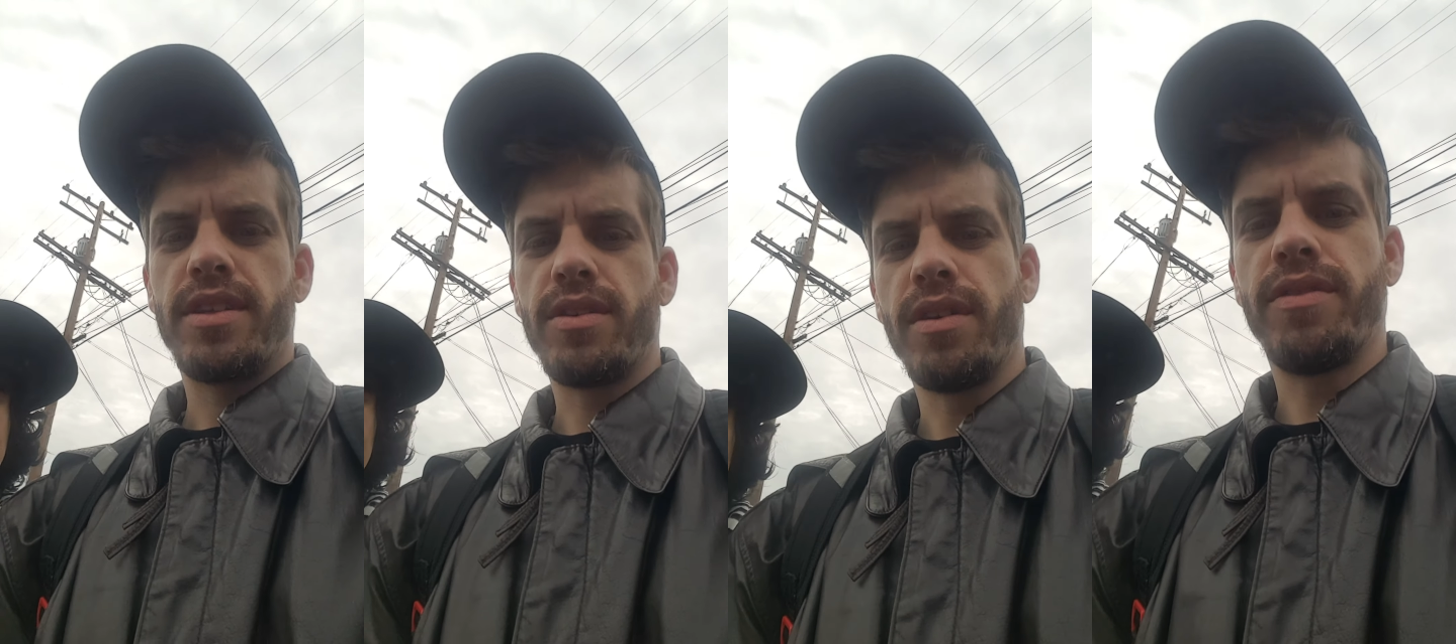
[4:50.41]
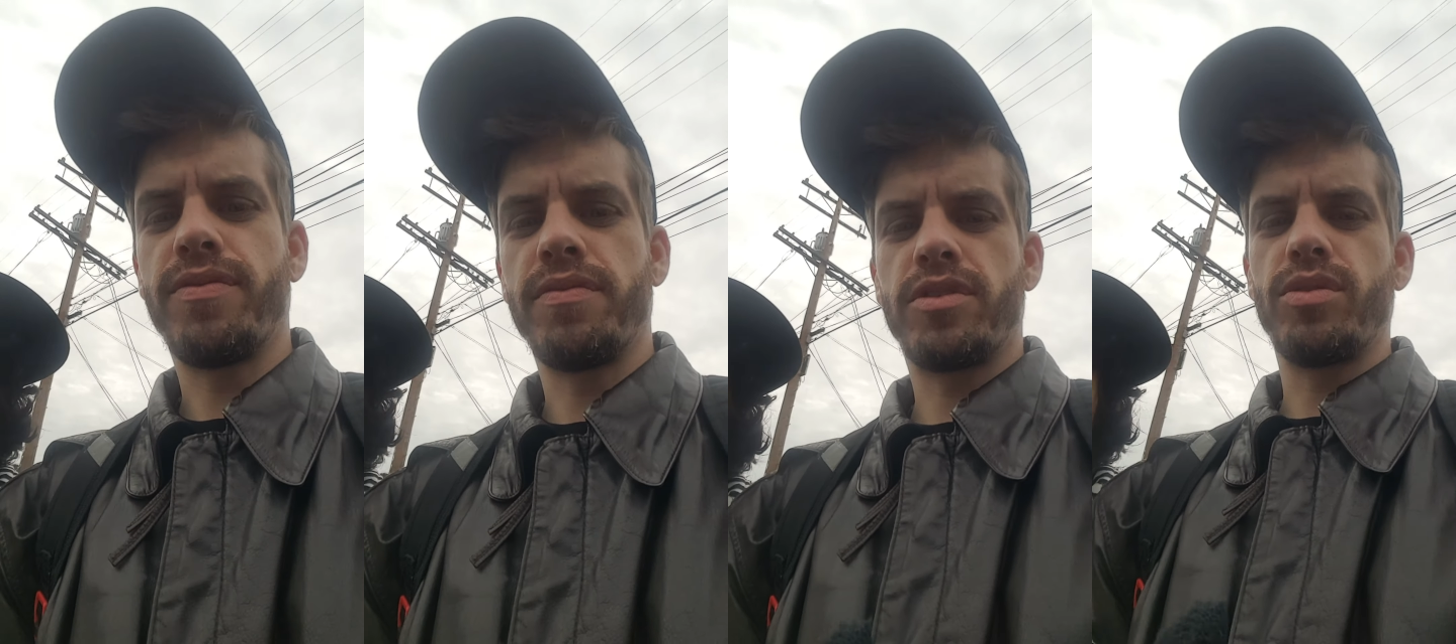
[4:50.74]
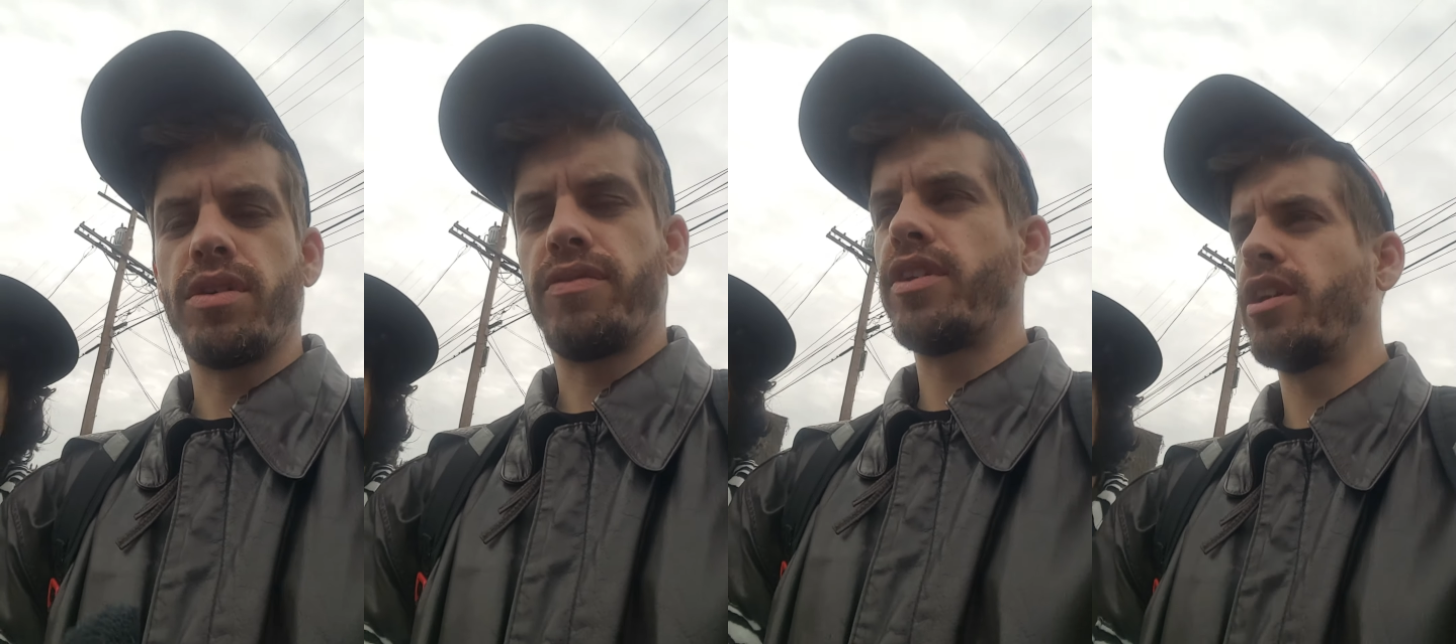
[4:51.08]
to a,
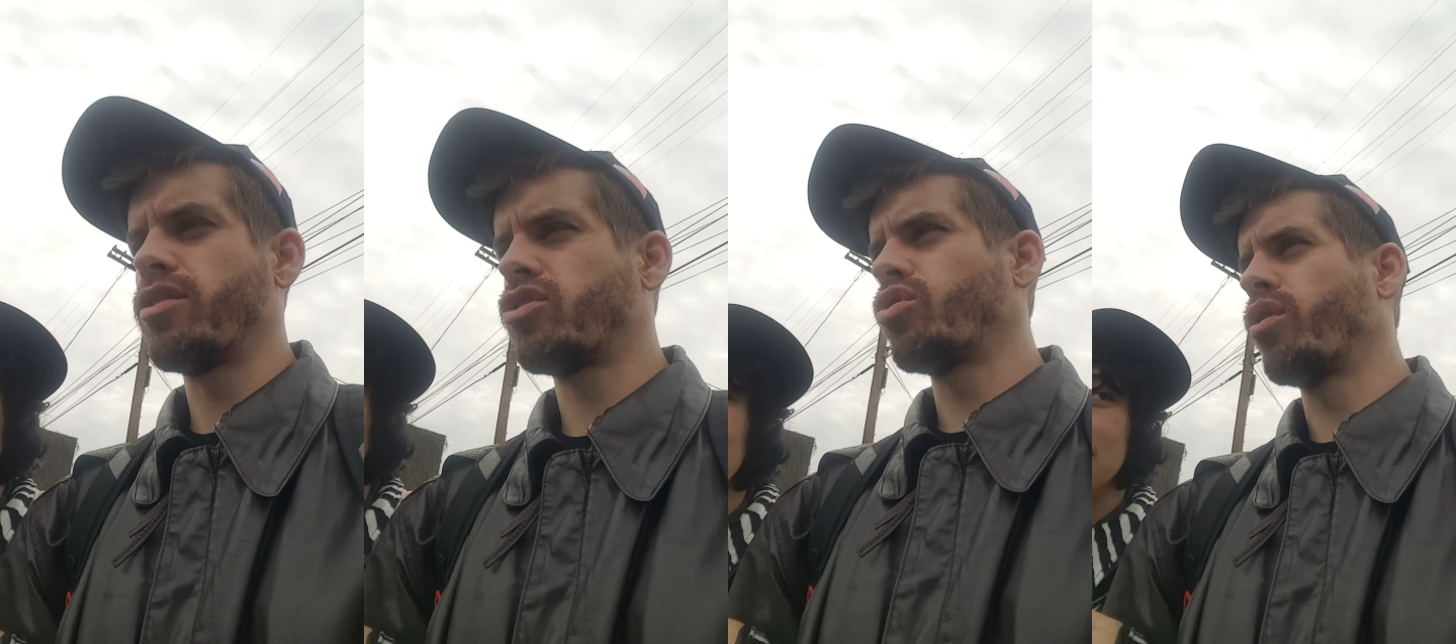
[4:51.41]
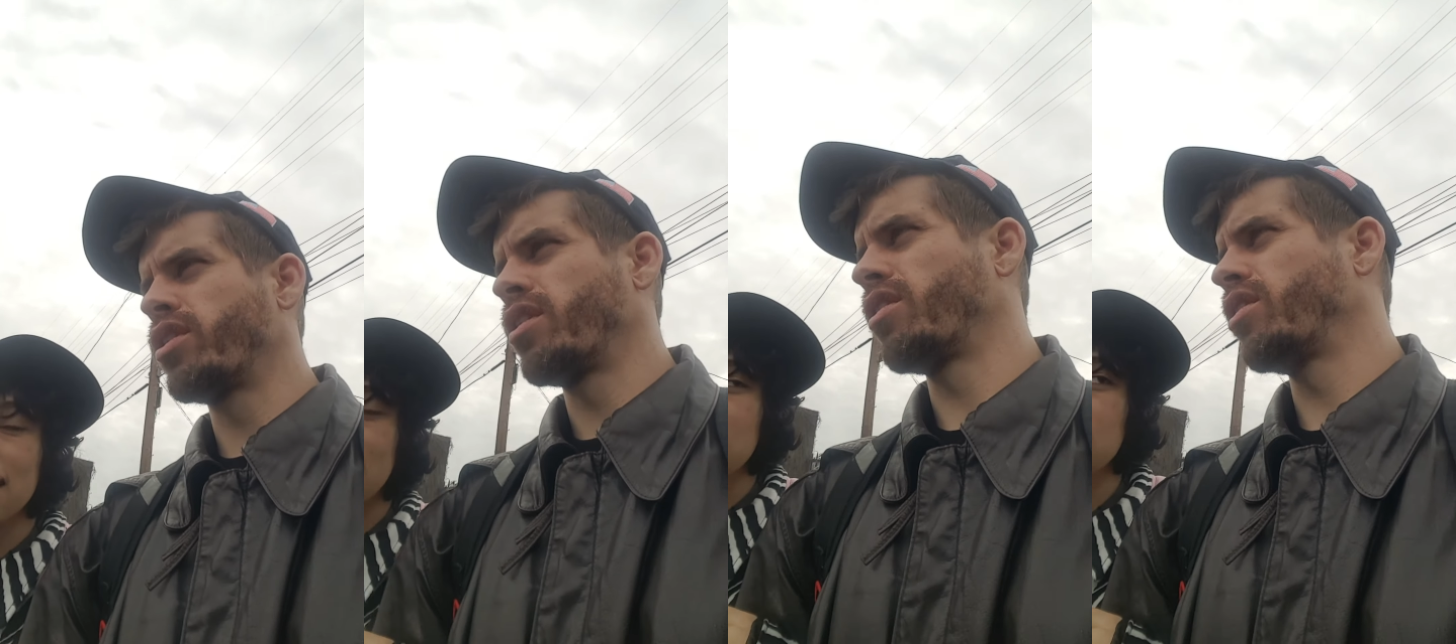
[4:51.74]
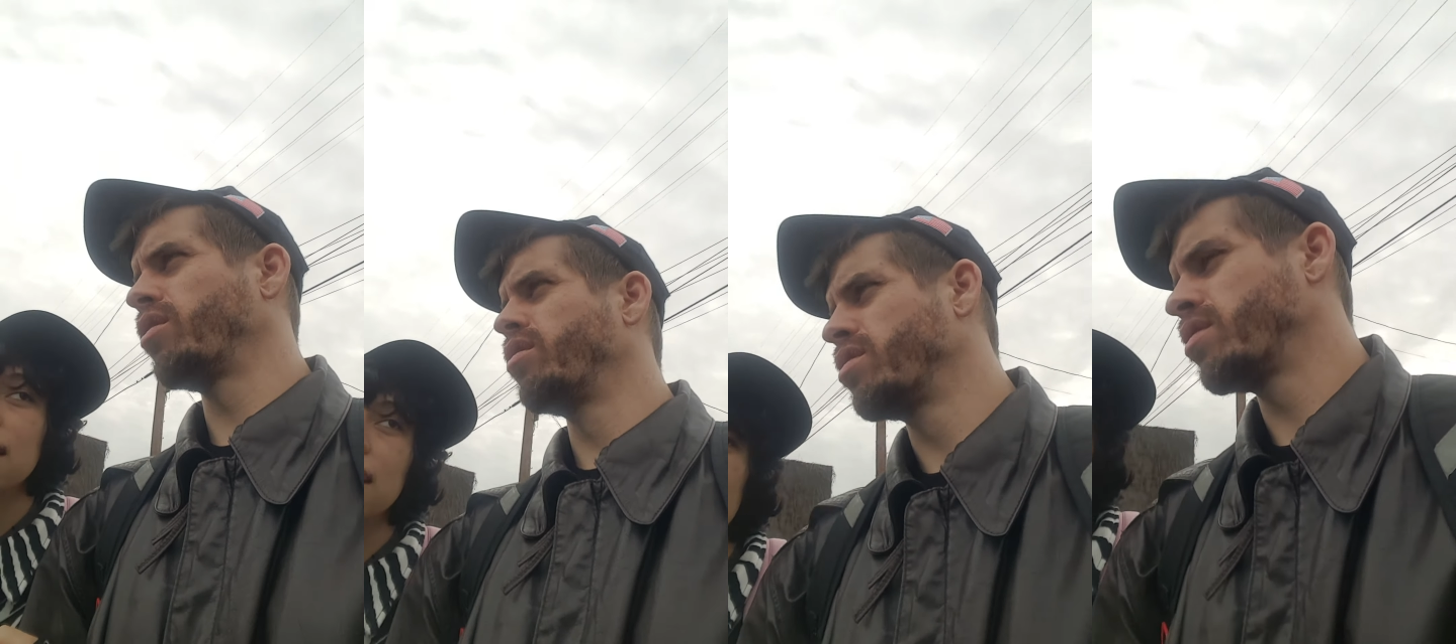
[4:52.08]
to a video store near
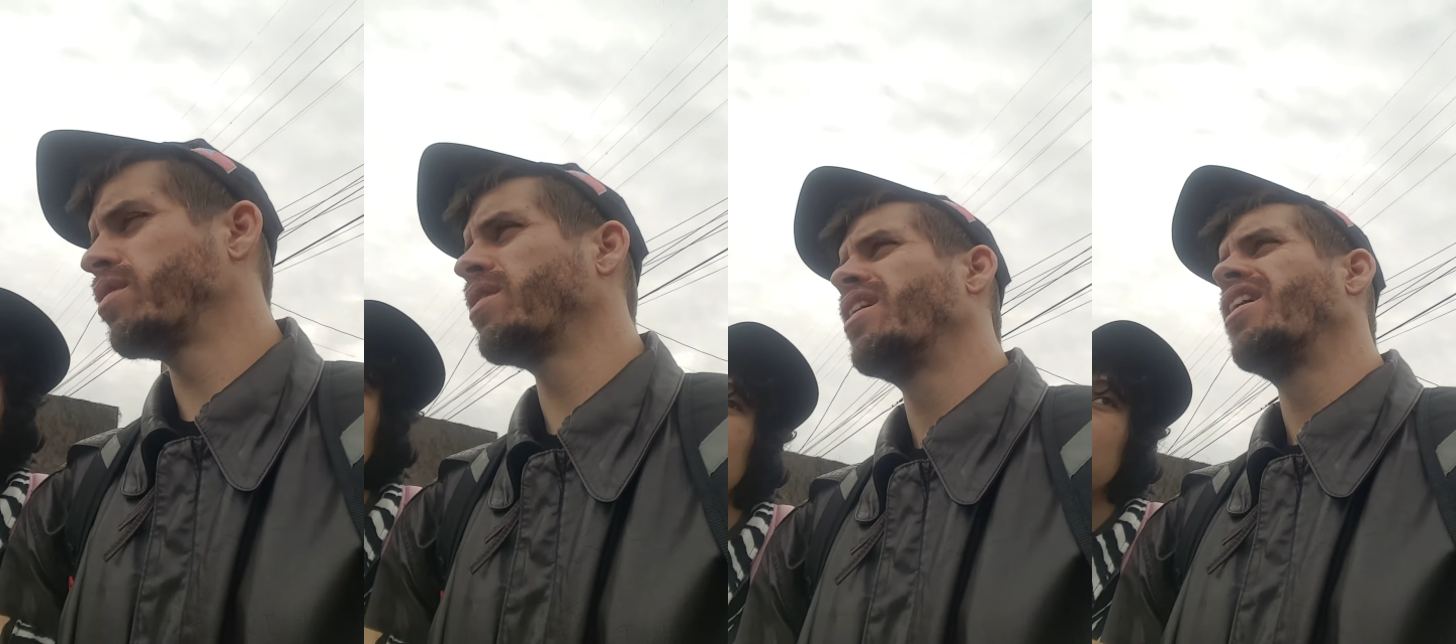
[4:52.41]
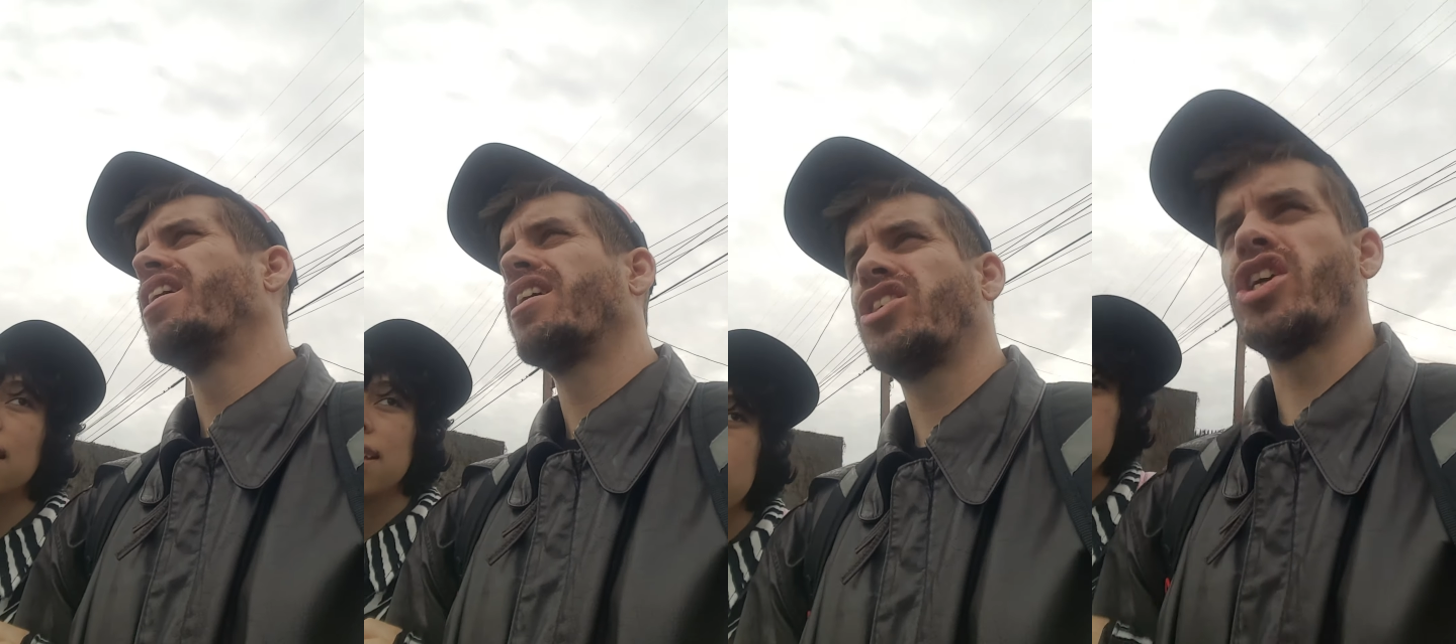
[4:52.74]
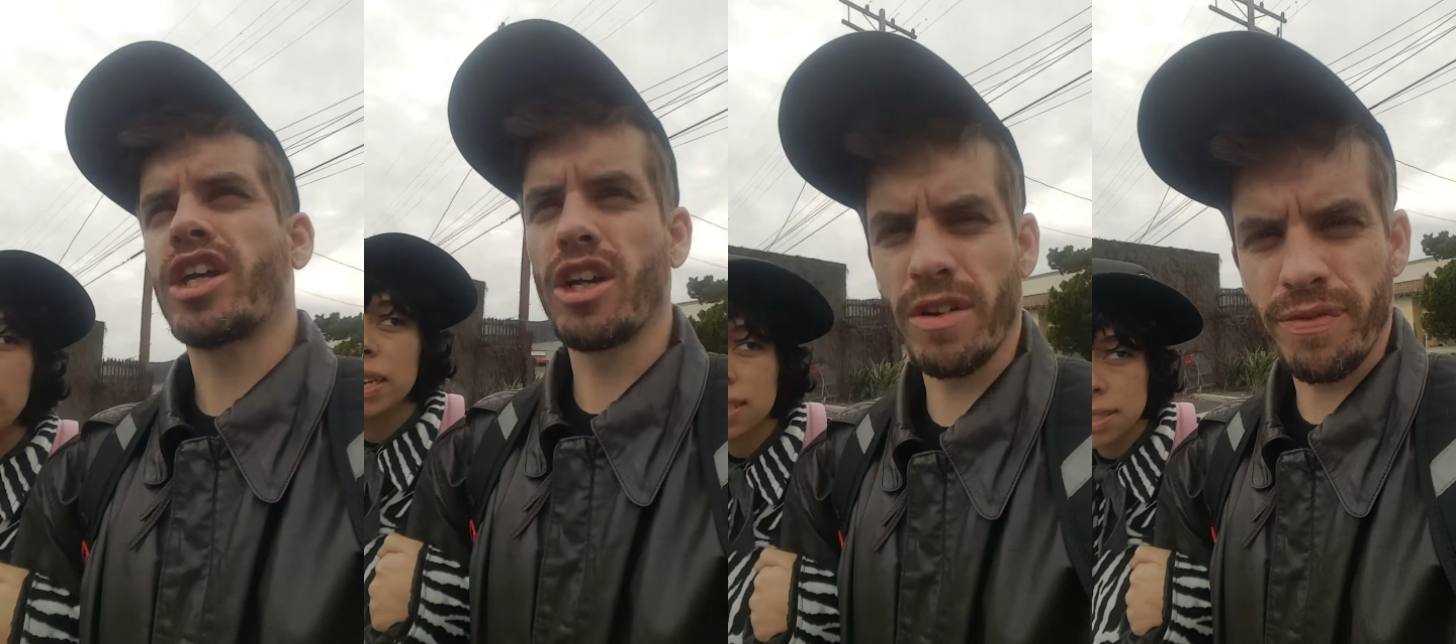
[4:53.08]
you. Yeah.
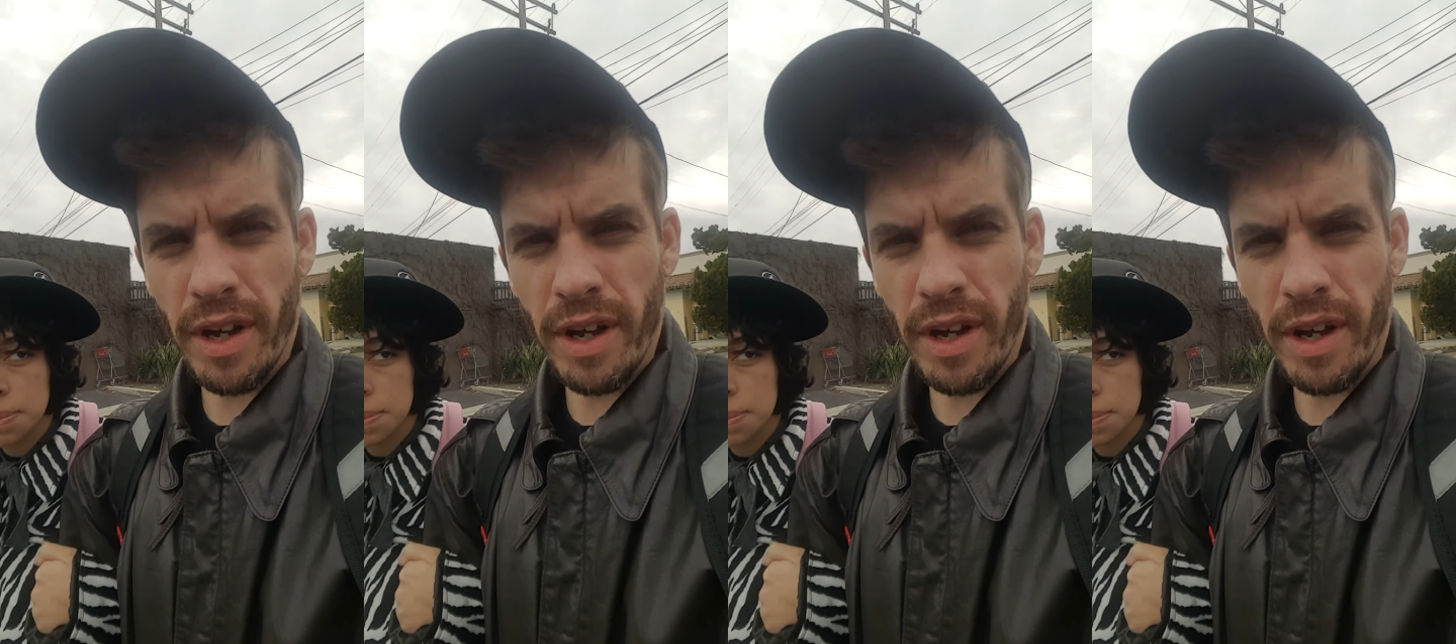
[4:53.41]
Check your